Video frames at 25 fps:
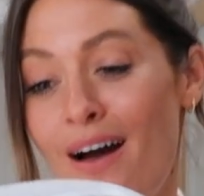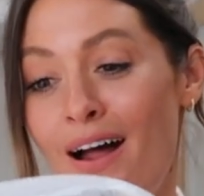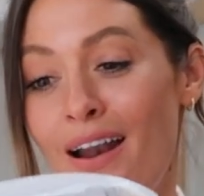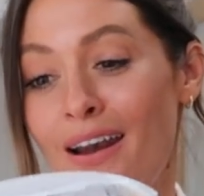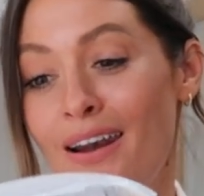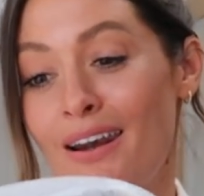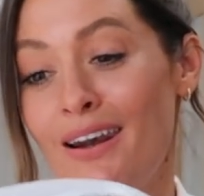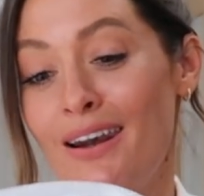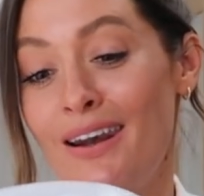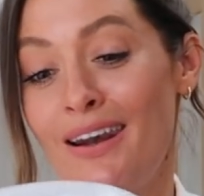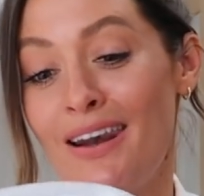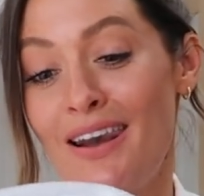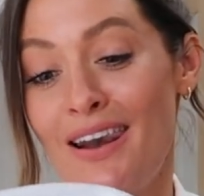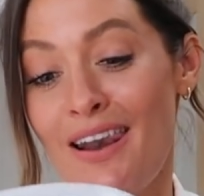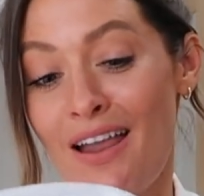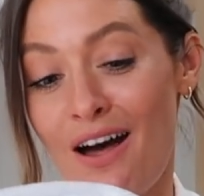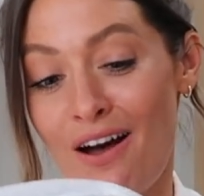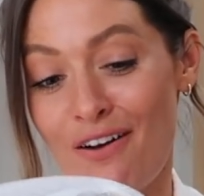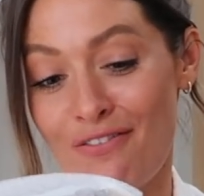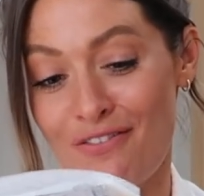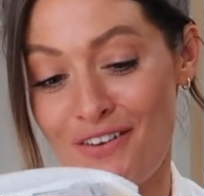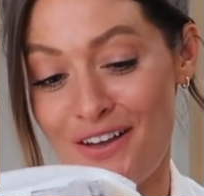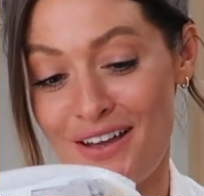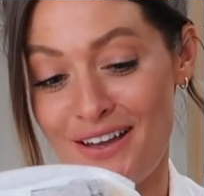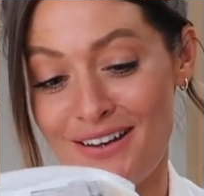
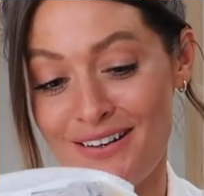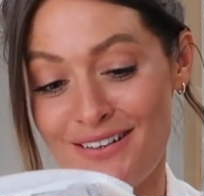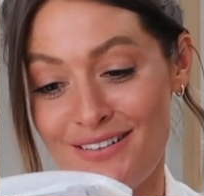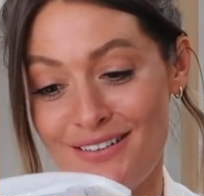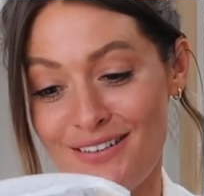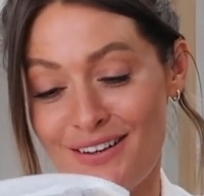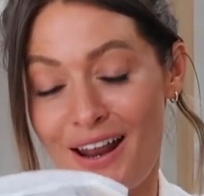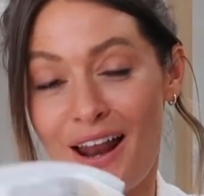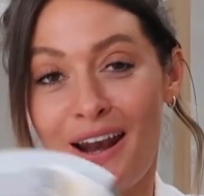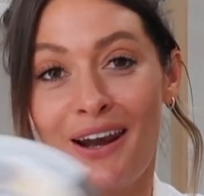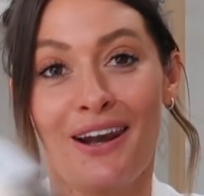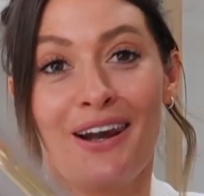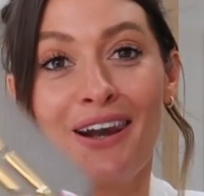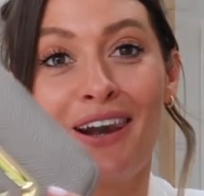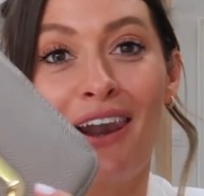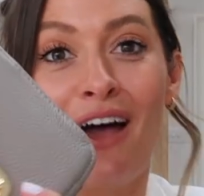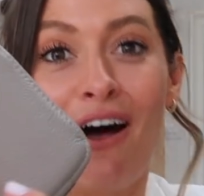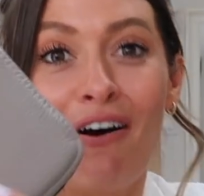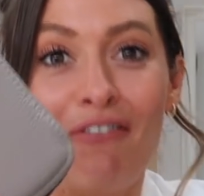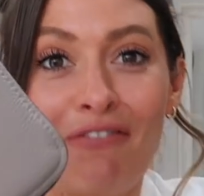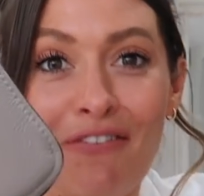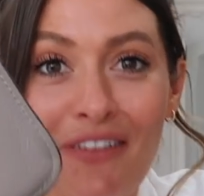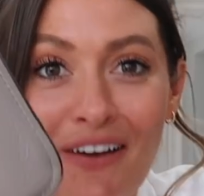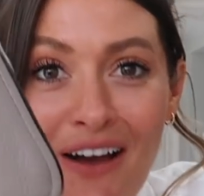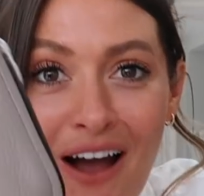Love it.
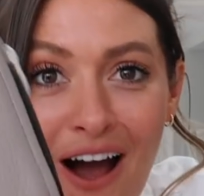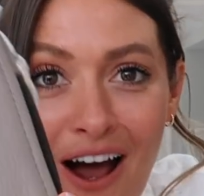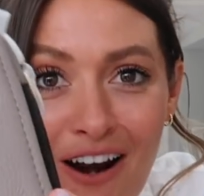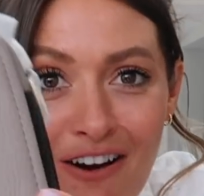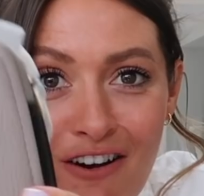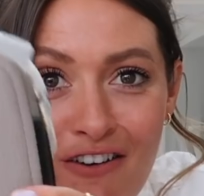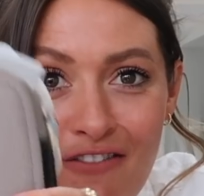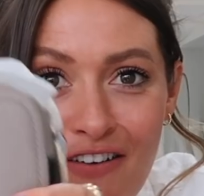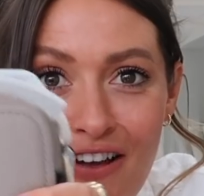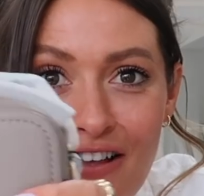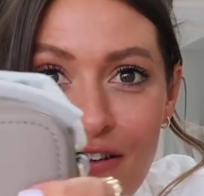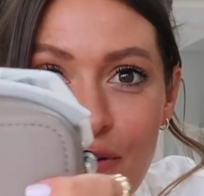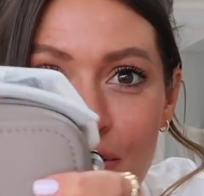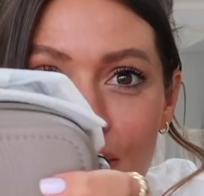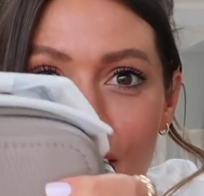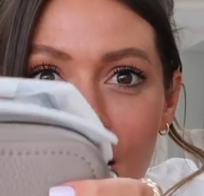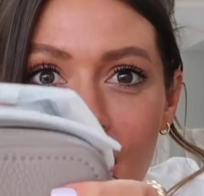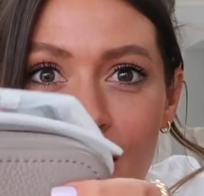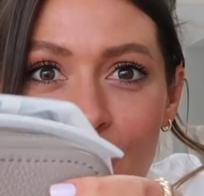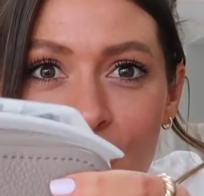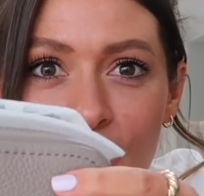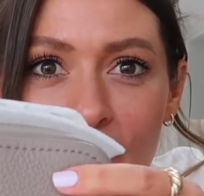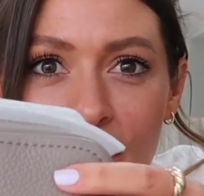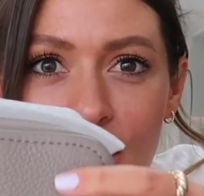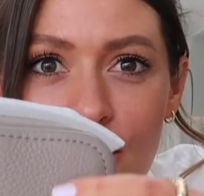Love the colour of it. So it's
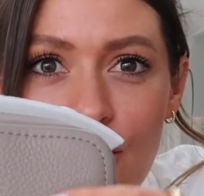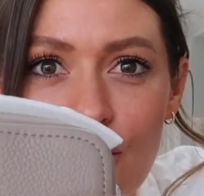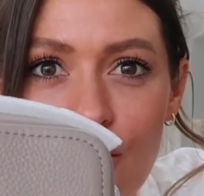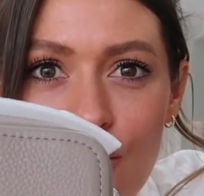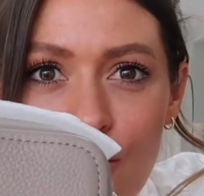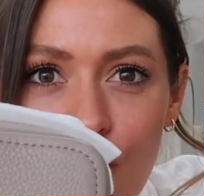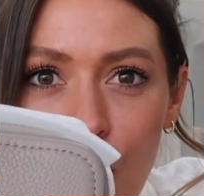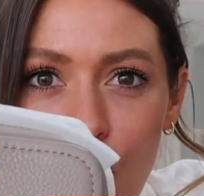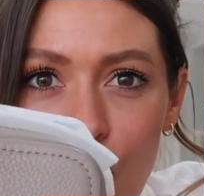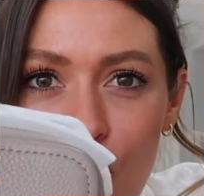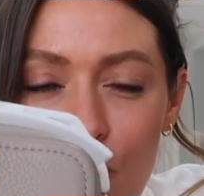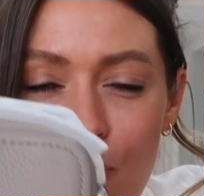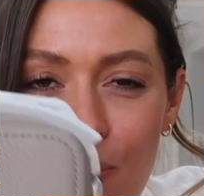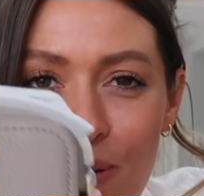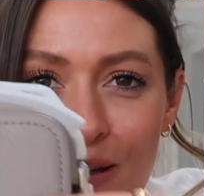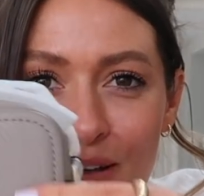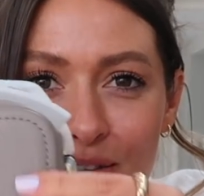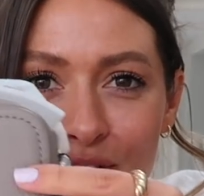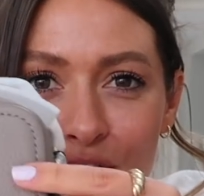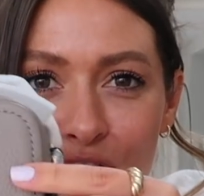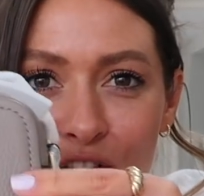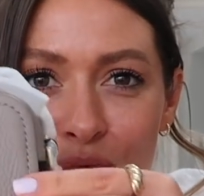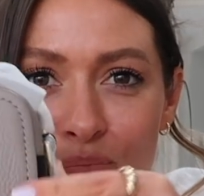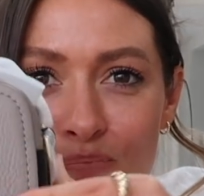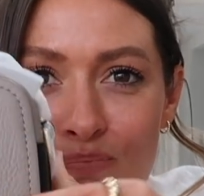kind of like a taupey
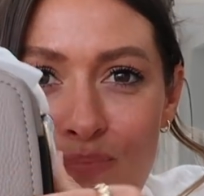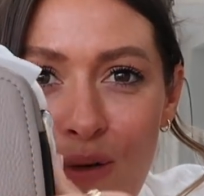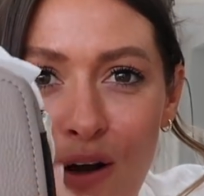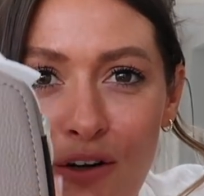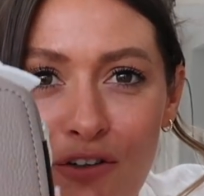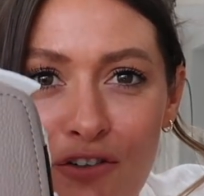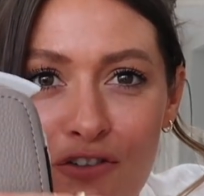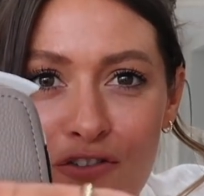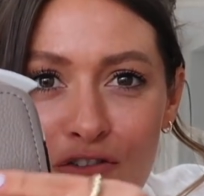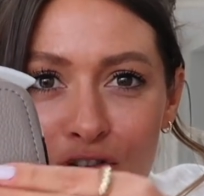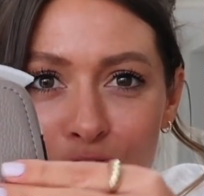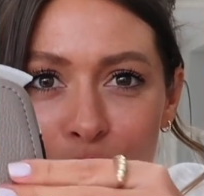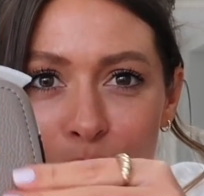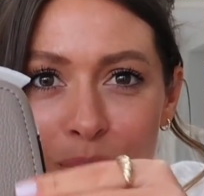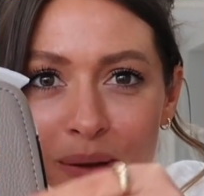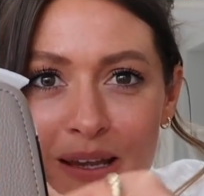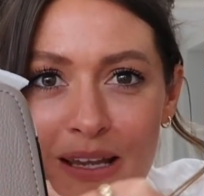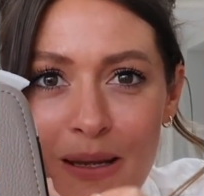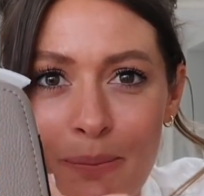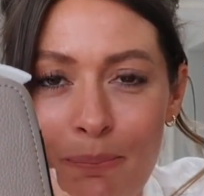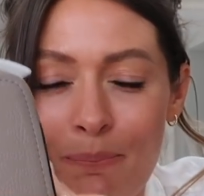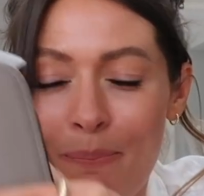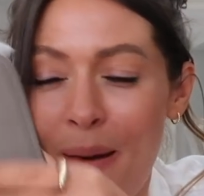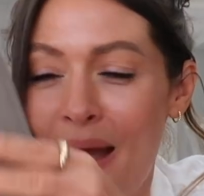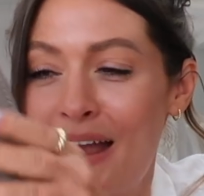sort of
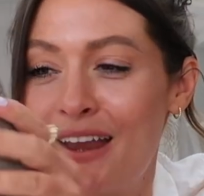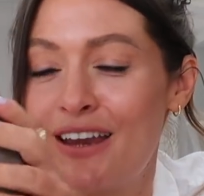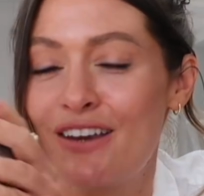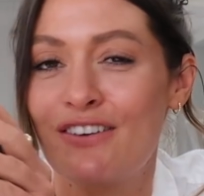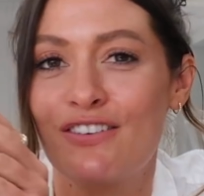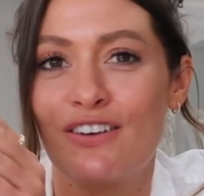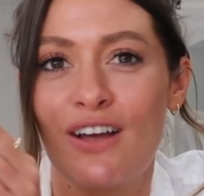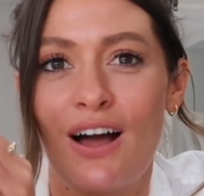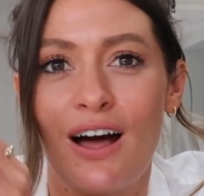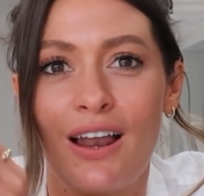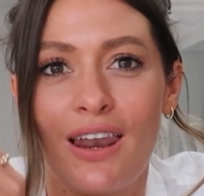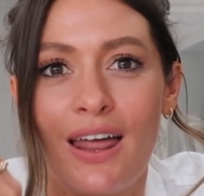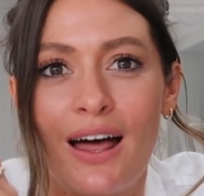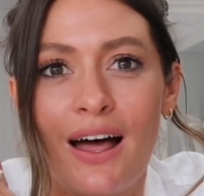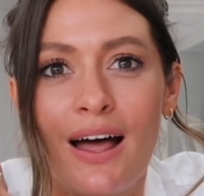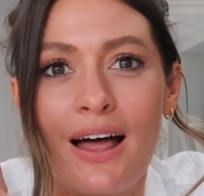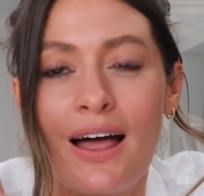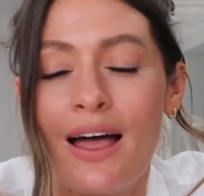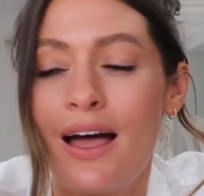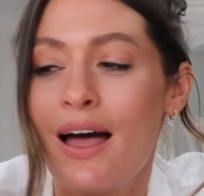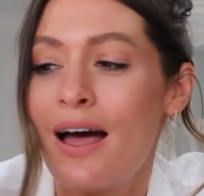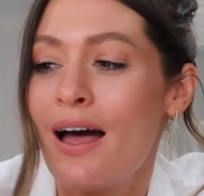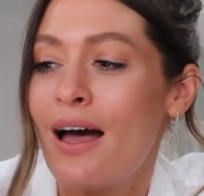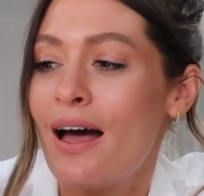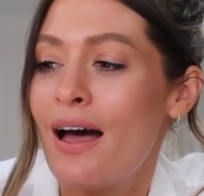mushroomy beige colour.